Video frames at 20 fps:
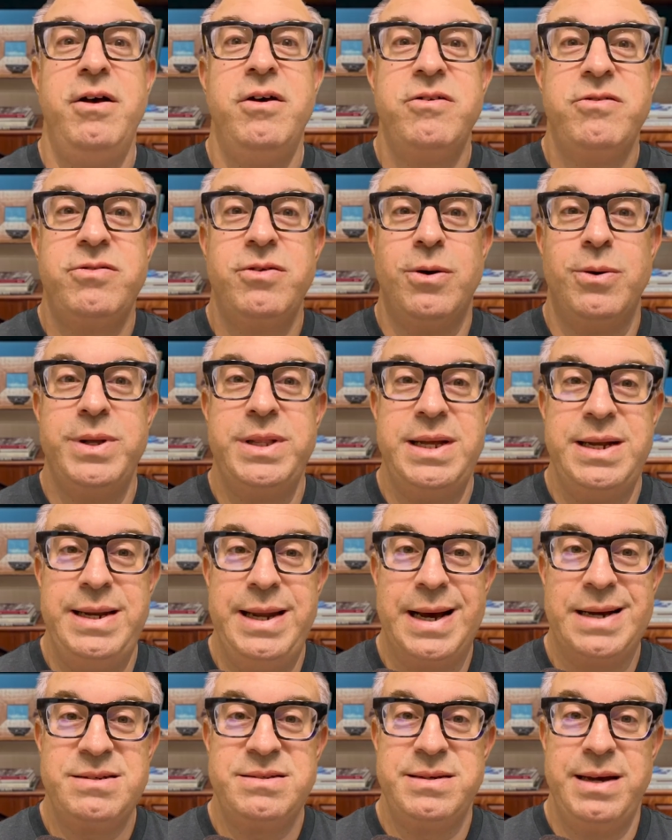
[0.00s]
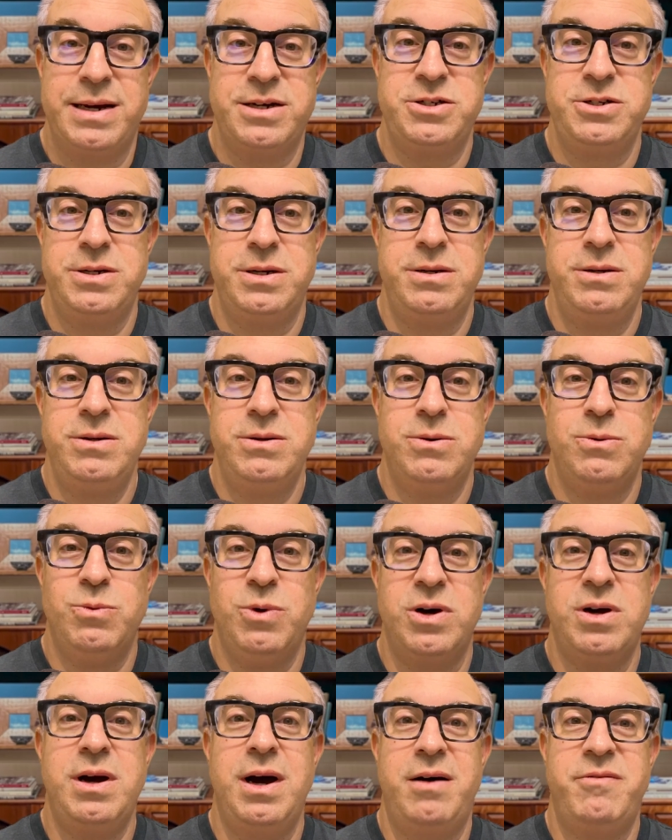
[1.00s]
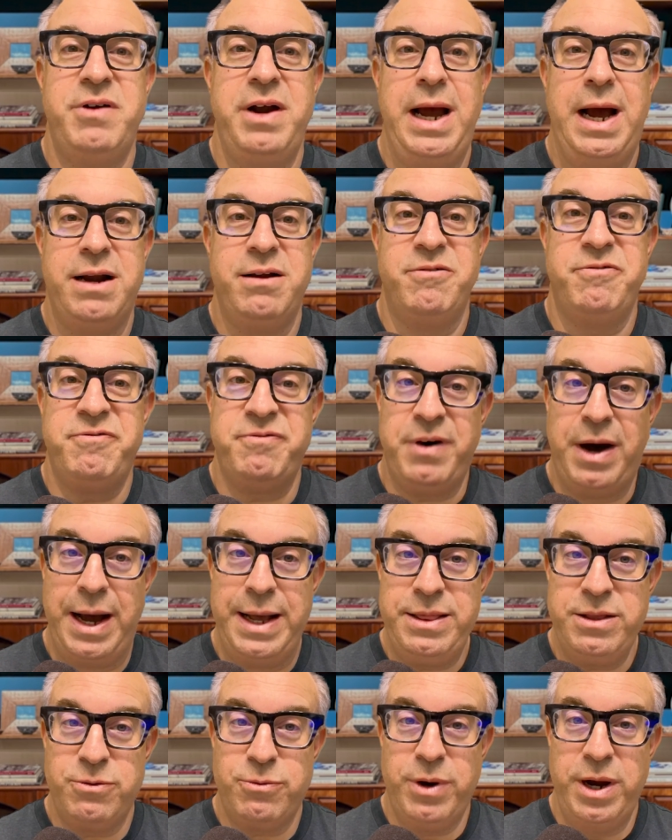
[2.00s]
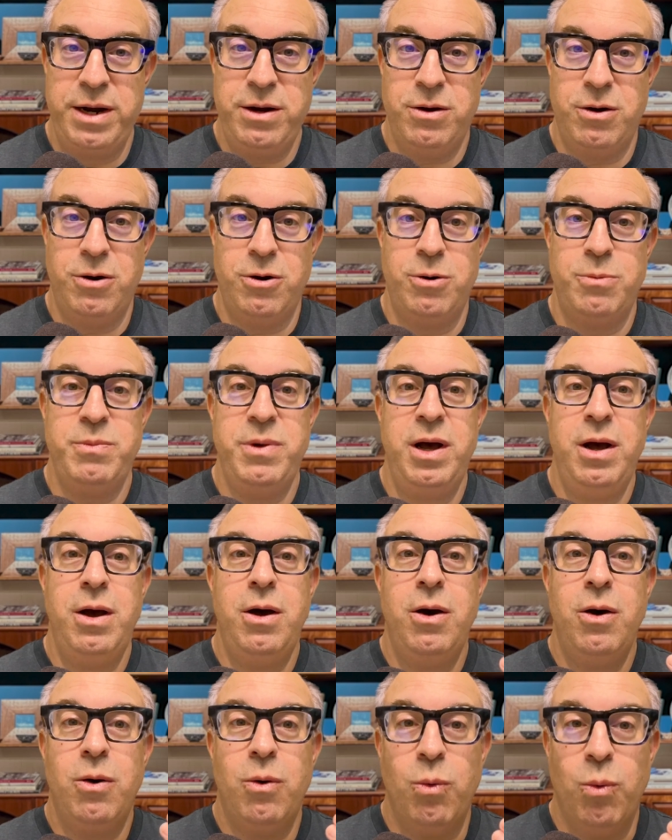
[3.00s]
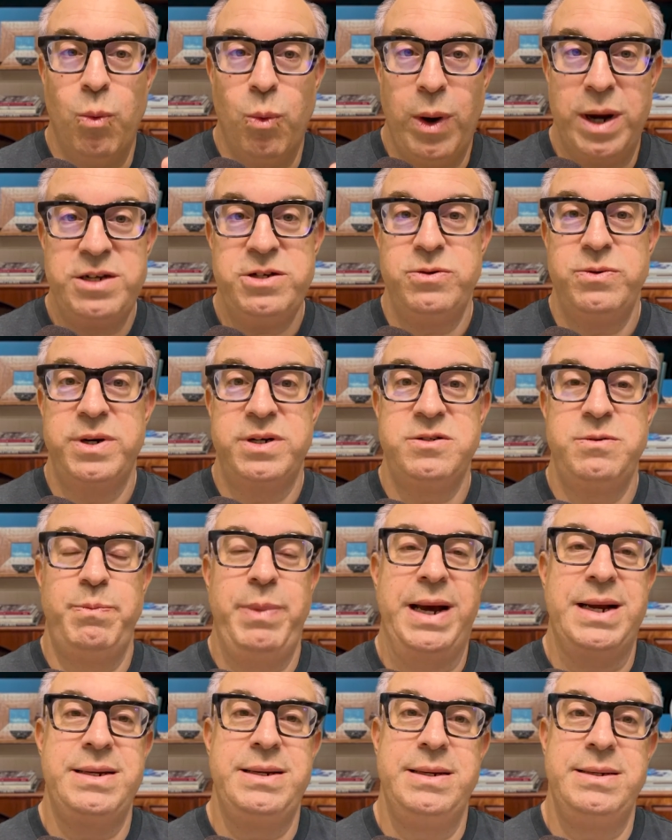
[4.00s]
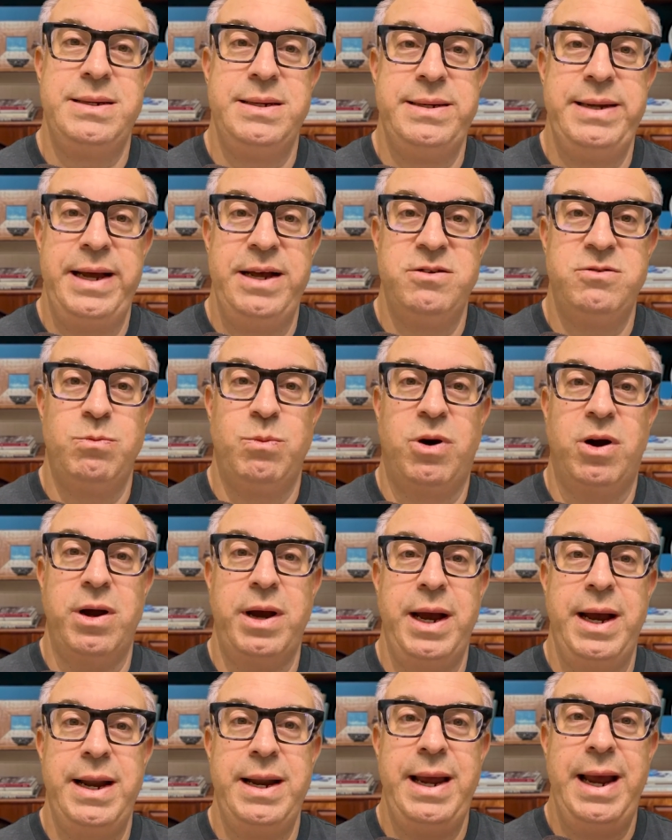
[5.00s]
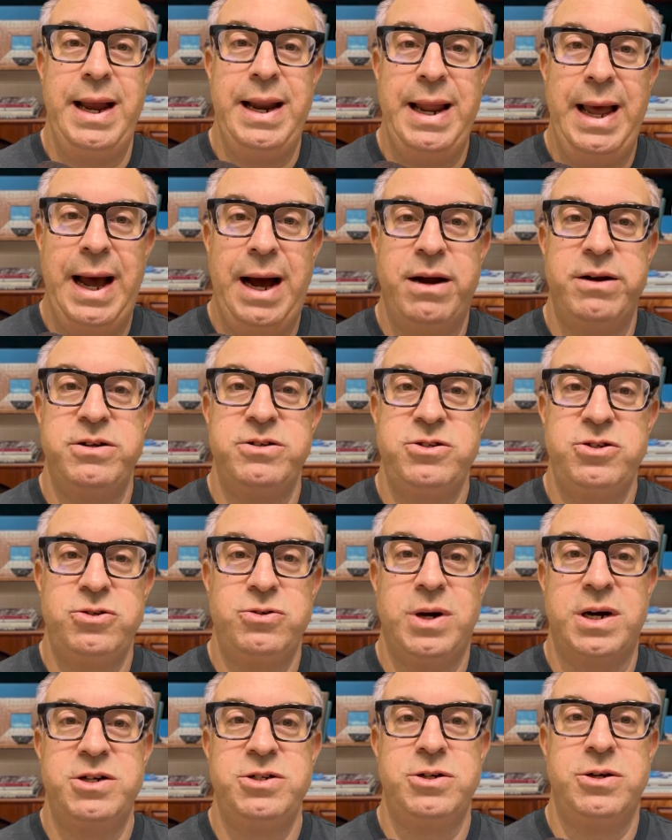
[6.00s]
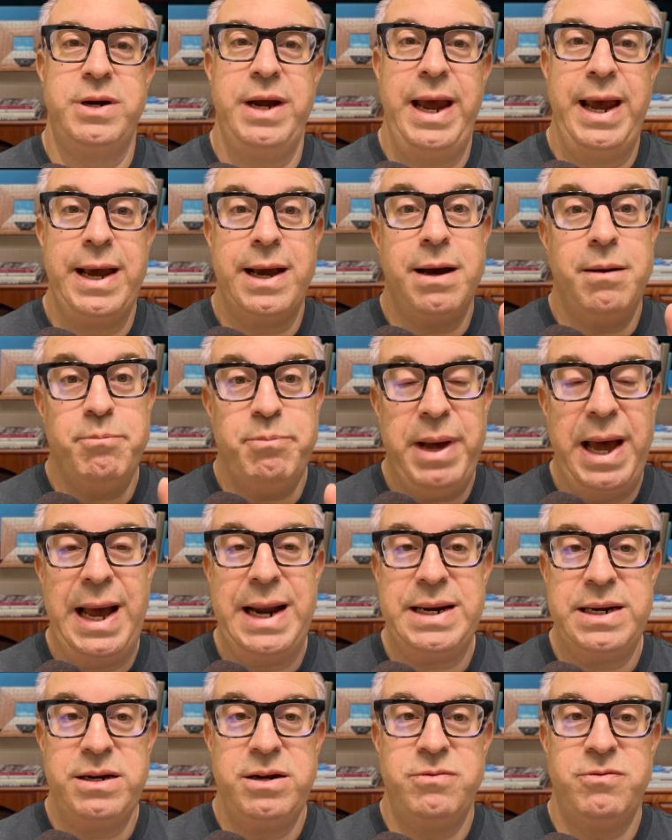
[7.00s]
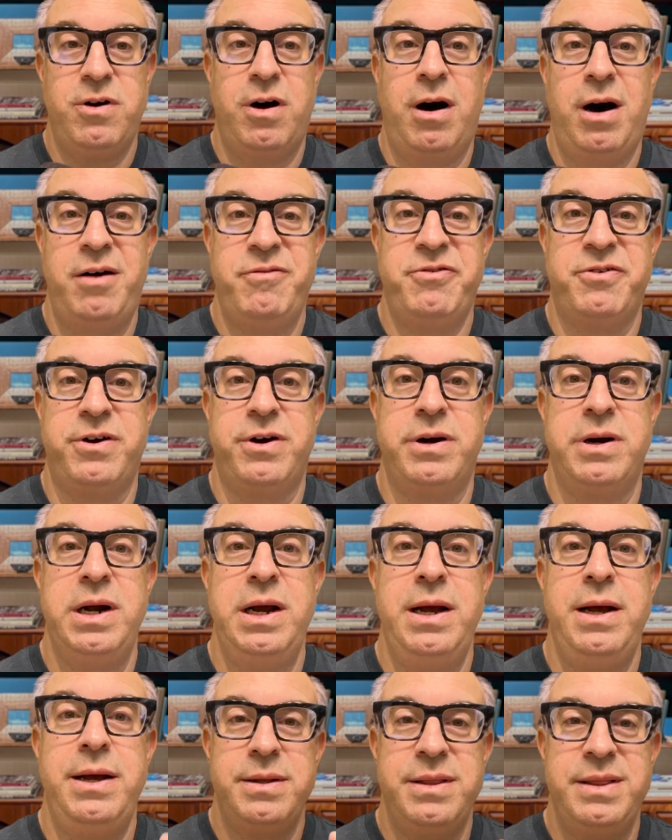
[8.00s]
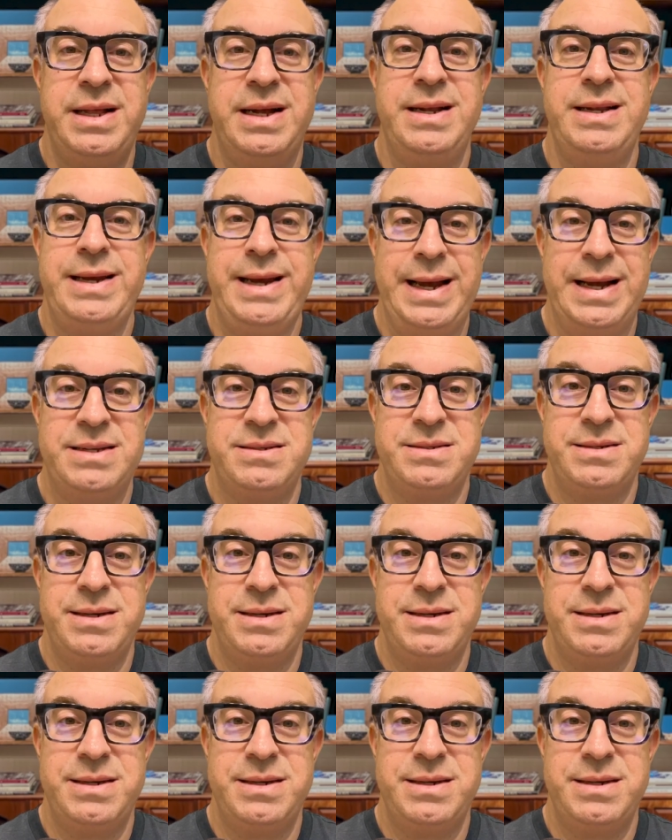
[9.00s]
So in the next section, we'll cover how to find the right home, what to expect in today's market, and how to structure a competitive offer that gets